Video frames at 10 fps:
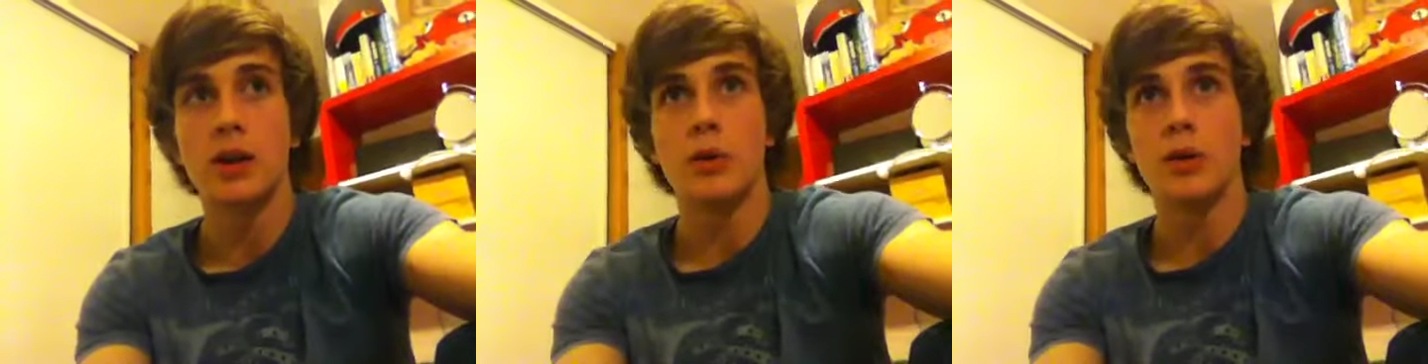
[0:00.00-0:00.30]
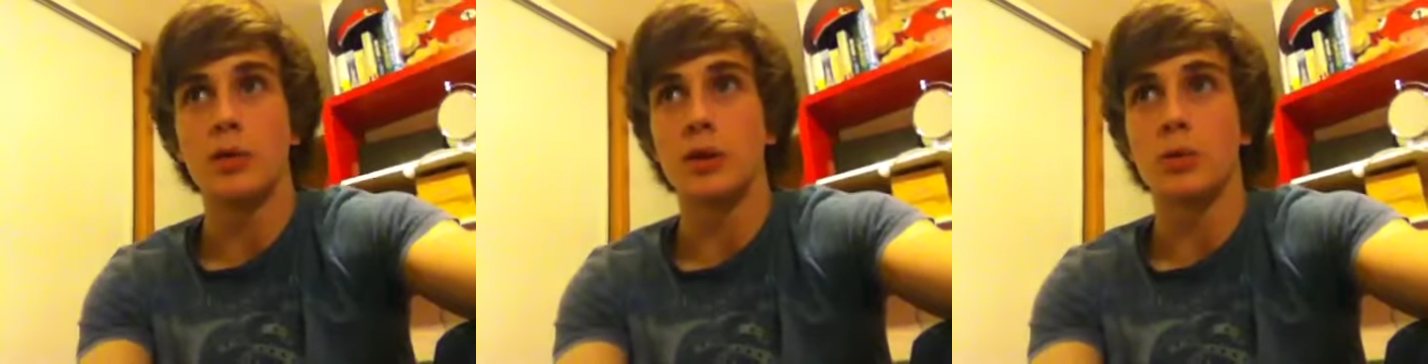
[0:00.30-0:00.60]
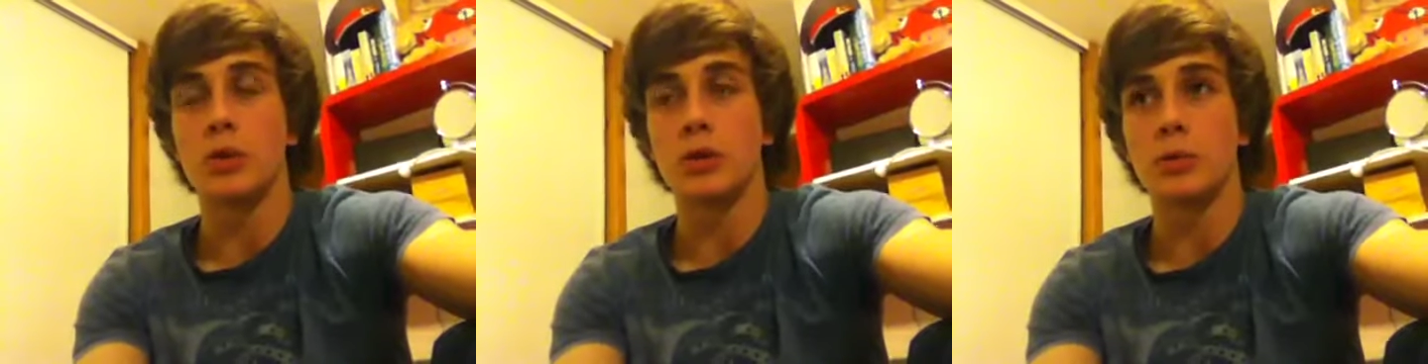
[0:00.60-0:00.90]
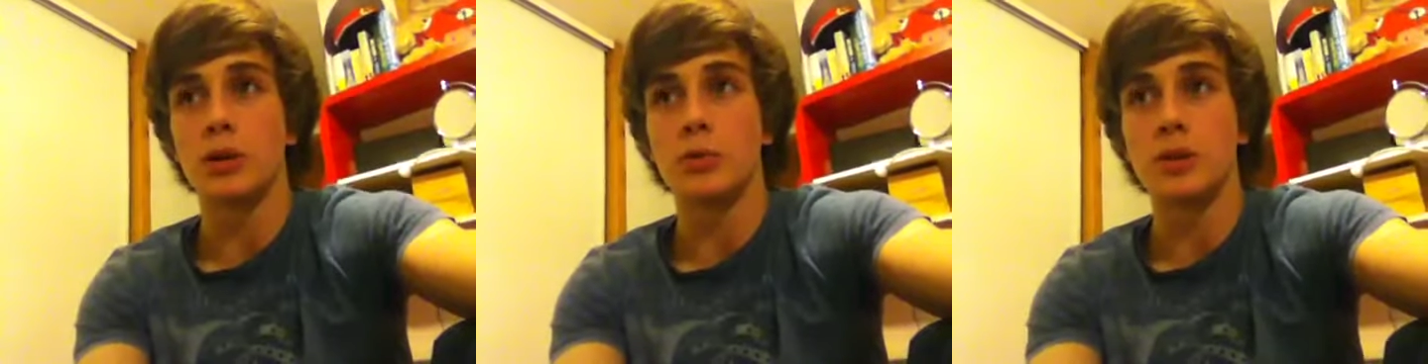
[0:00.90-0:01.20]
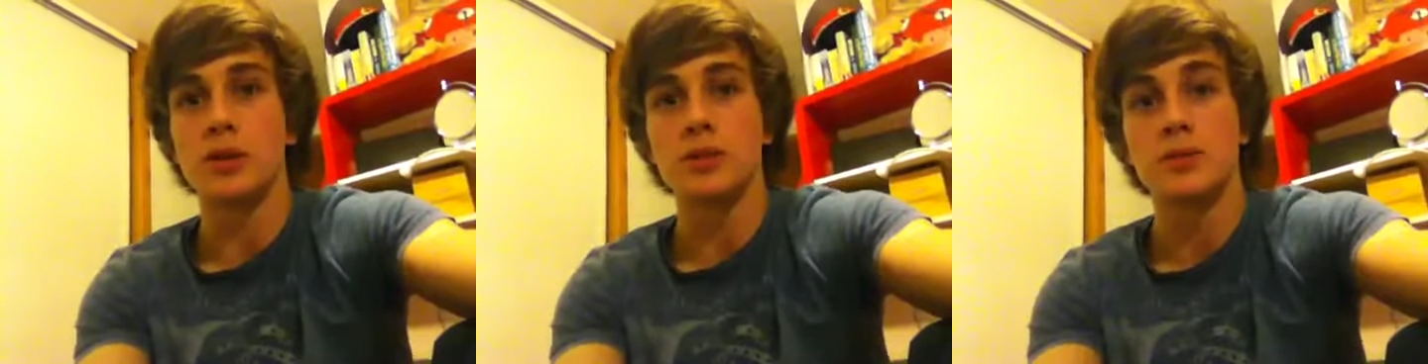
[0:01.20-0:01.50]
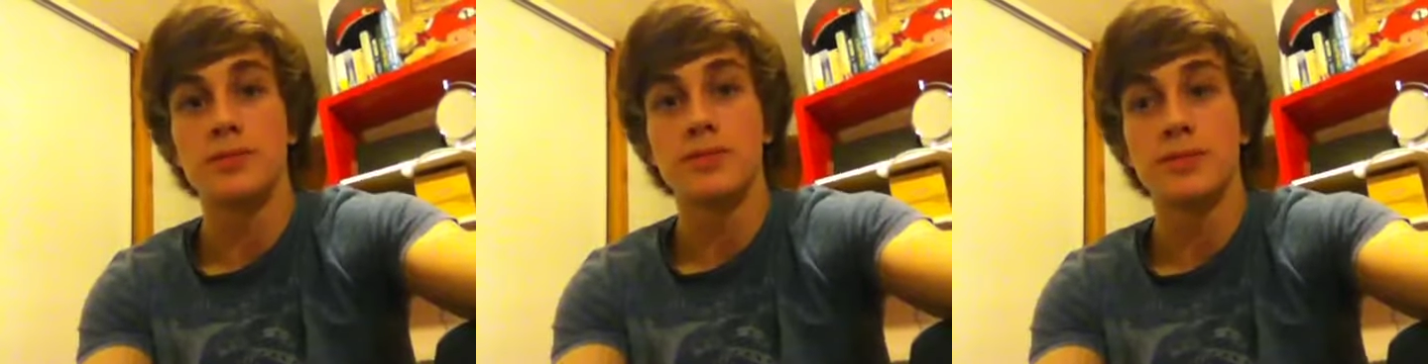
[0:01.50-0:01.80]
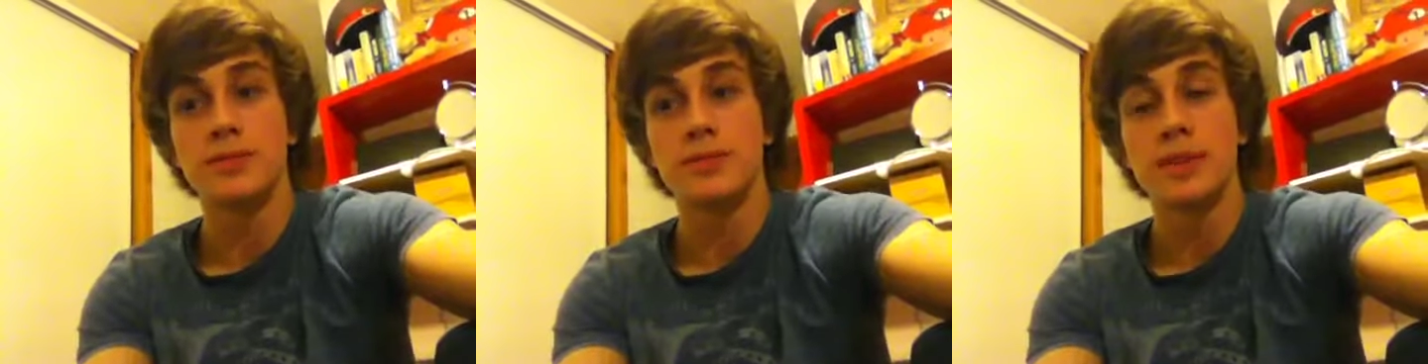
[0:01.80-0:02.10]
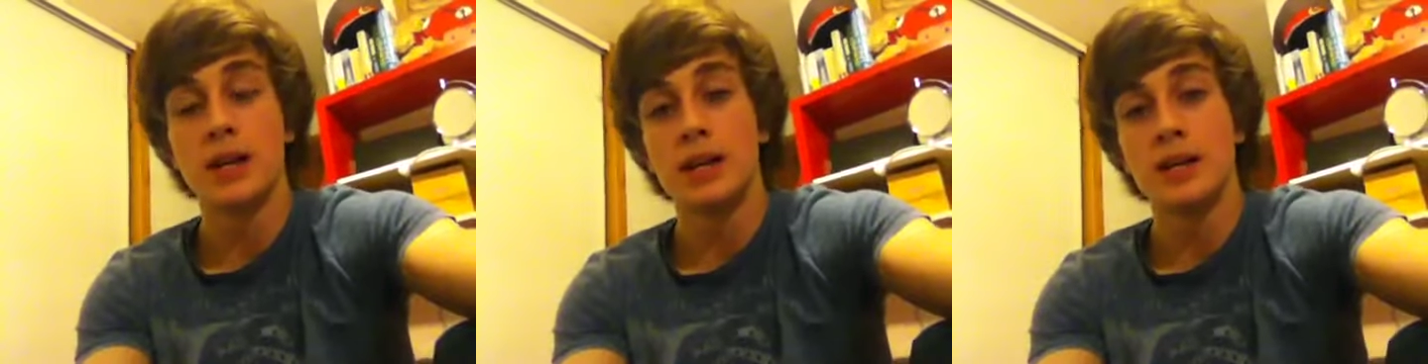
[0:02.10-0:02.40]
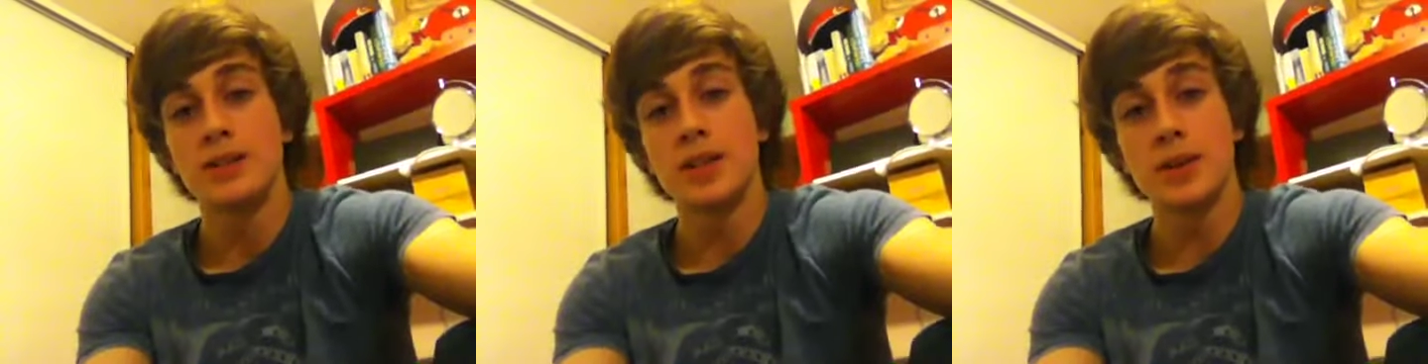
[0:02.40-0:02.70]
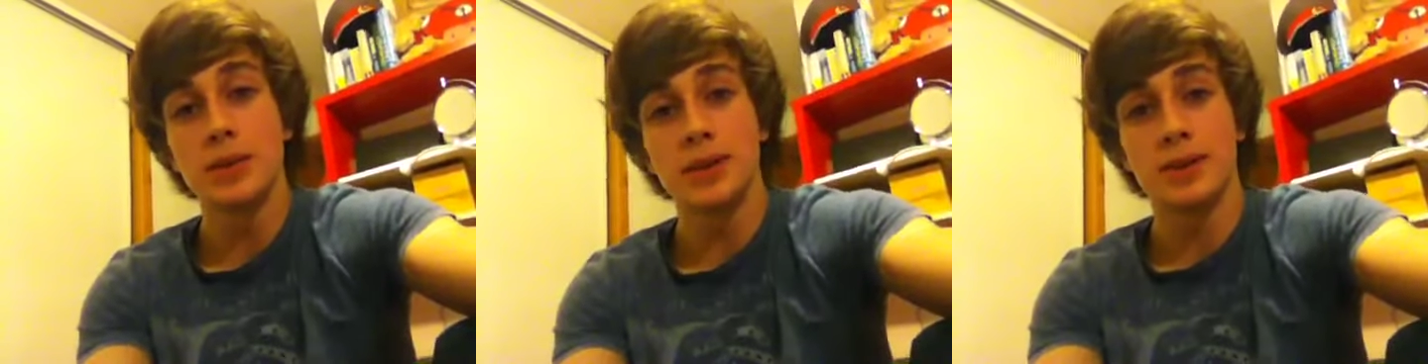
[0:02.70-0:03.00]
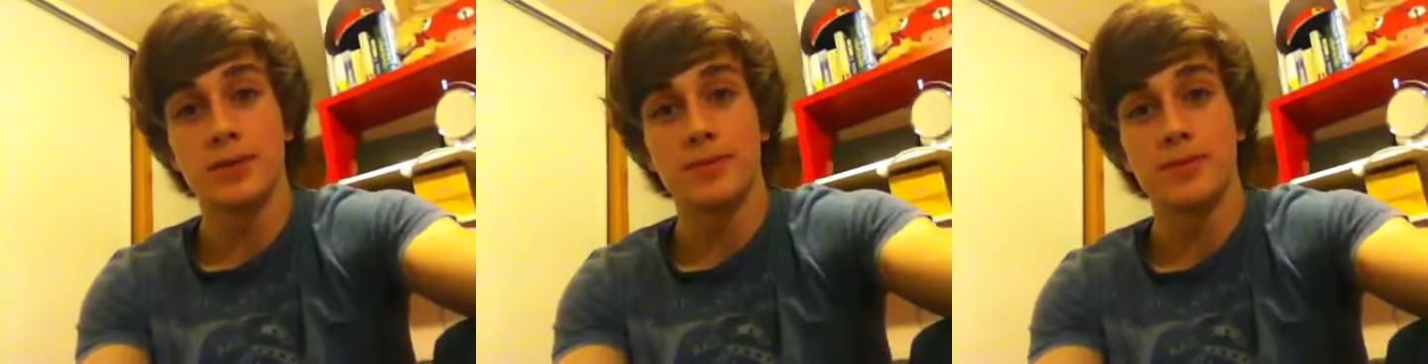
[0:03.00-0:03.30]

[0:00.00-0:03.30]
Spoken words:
I want to make the world a better place. So there we go.